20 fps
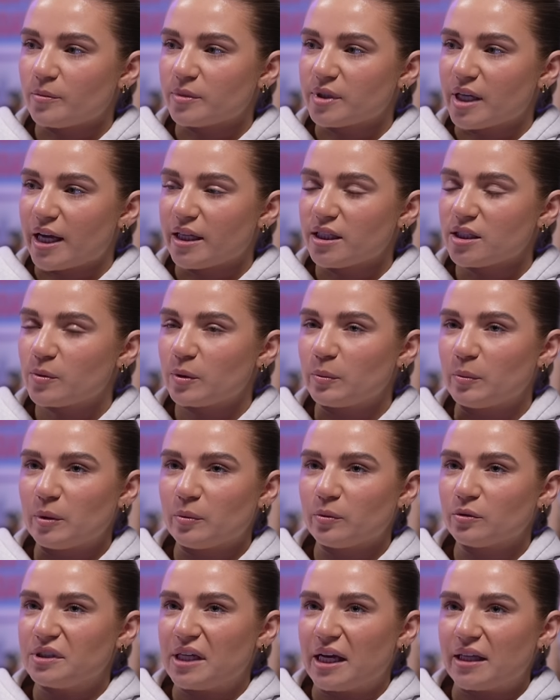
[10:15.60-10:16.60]
And dance with
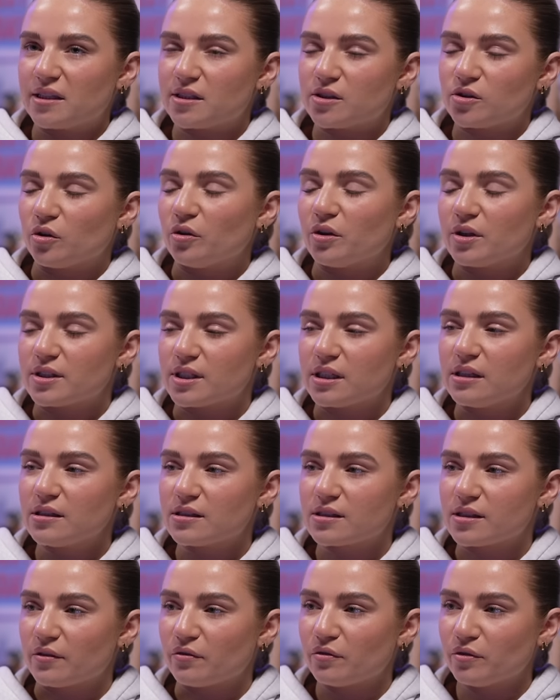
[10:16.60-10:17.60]
people dancing on the
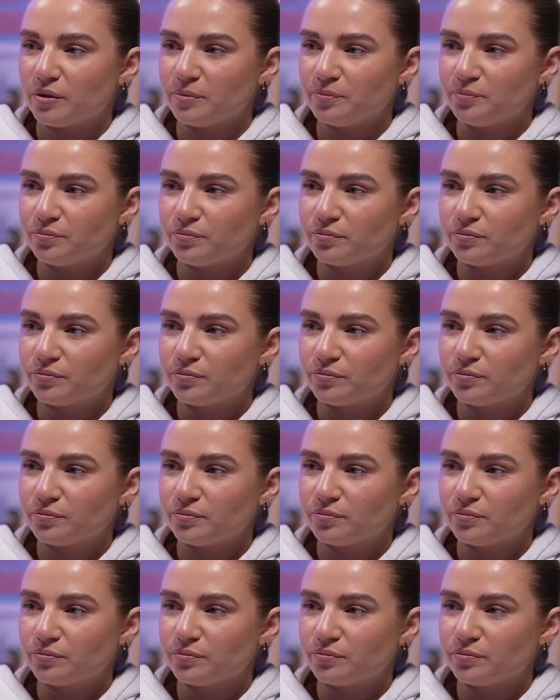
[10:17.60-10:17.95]
seats and everything.